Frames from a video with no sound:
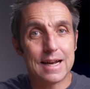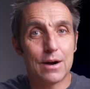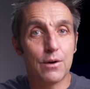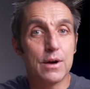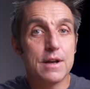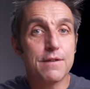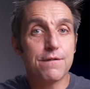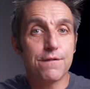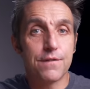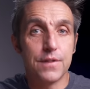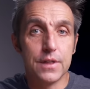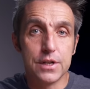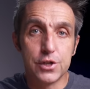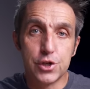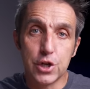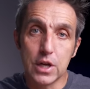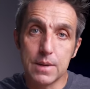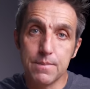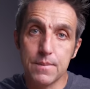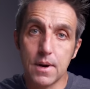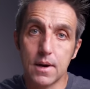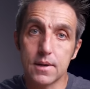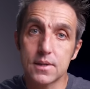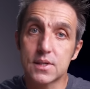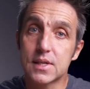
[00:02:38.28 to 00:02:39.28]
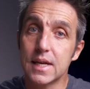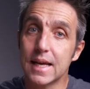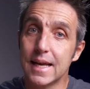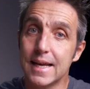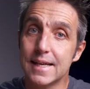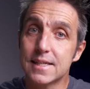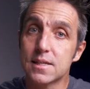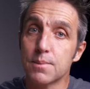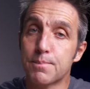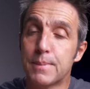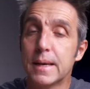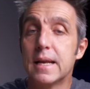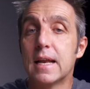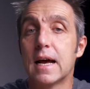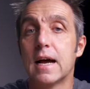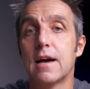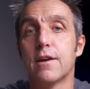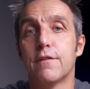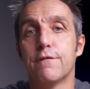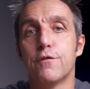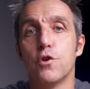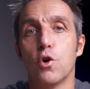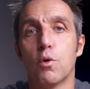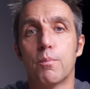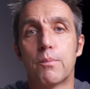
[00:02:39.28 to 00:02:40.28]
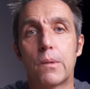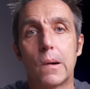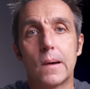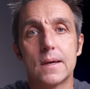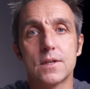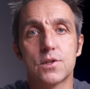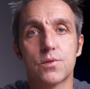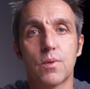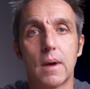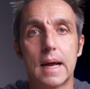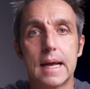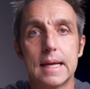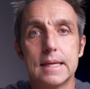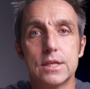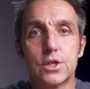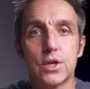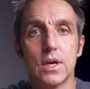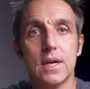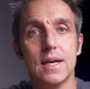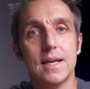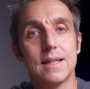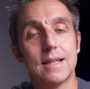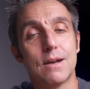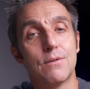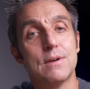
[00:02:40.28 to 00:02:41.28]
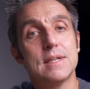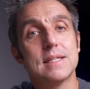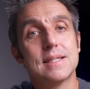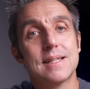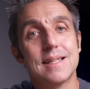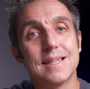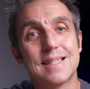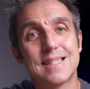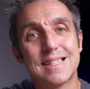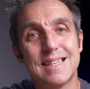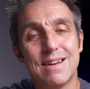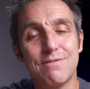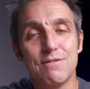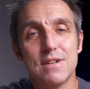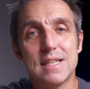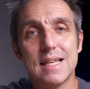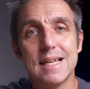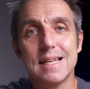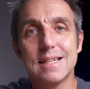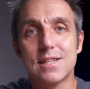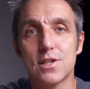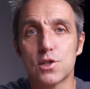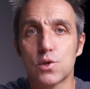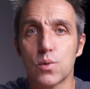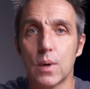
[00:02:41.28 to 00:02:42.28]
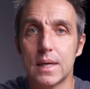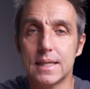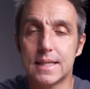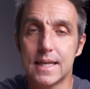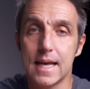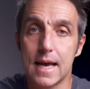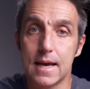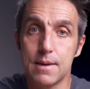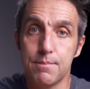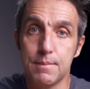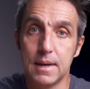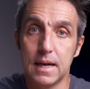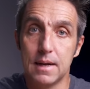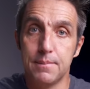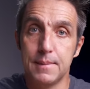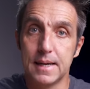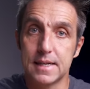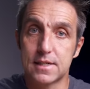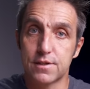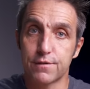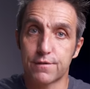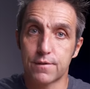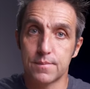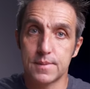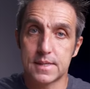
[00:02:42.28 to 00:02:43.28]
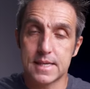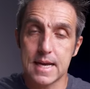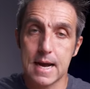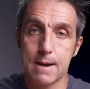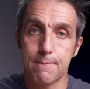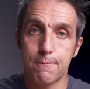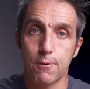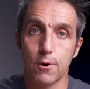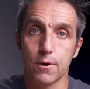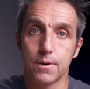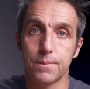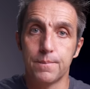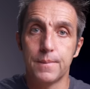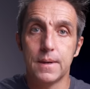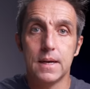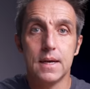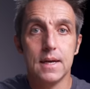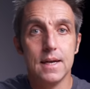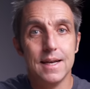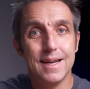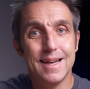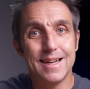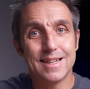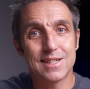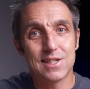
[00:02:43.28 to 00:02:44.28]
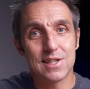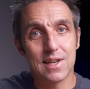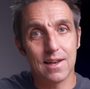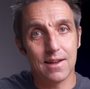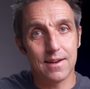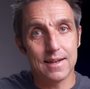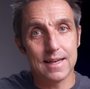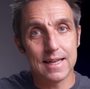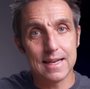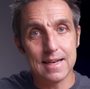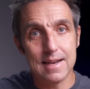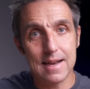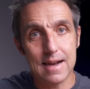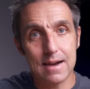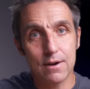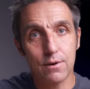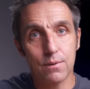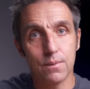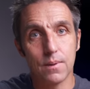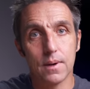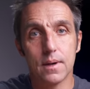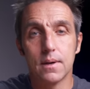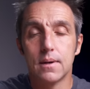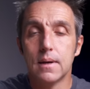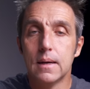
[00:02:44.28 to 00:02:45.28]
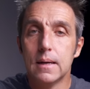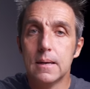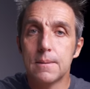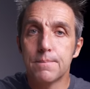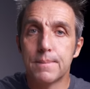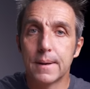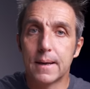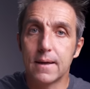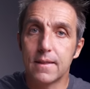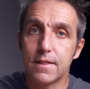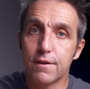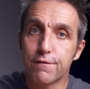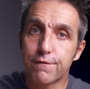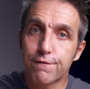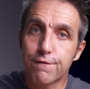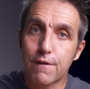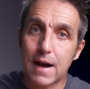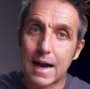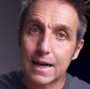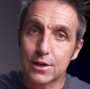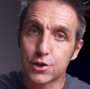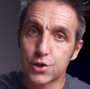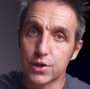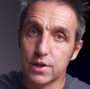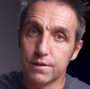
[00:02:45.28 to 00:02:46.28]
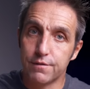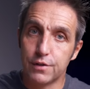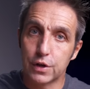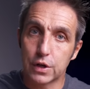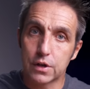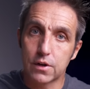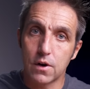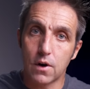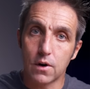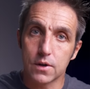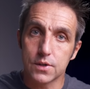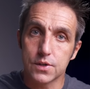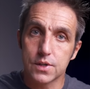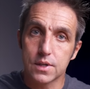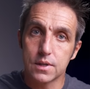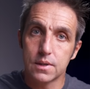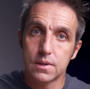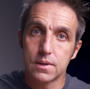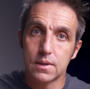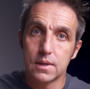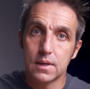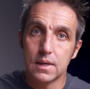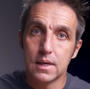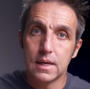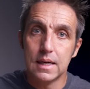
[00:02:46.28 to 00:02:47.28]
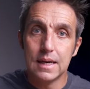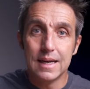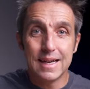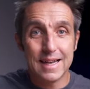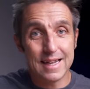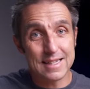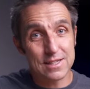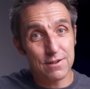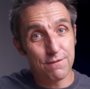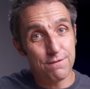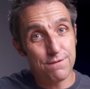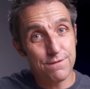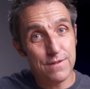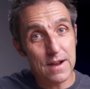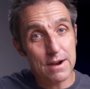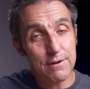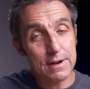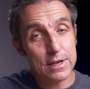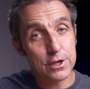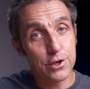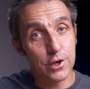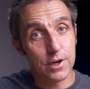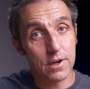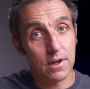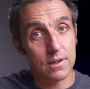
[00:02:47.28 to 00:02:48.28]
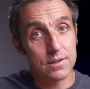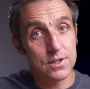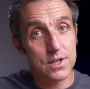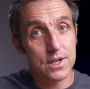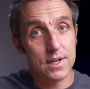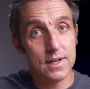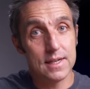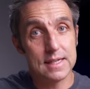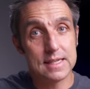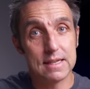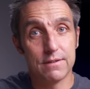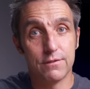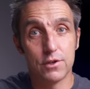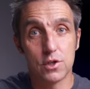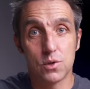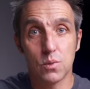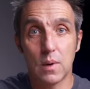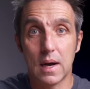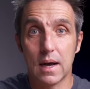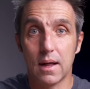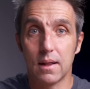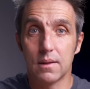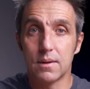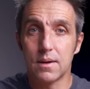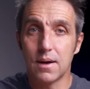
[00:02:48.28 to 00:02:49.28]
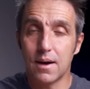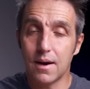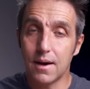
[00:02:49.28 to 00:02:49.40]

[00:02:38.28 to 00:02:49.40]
Now, if the G Master is a bit out of your price range, there is the 17-28mm from Tamron. It's slightly narrower, but at the fraction of the cost. It's a very good alternative as well.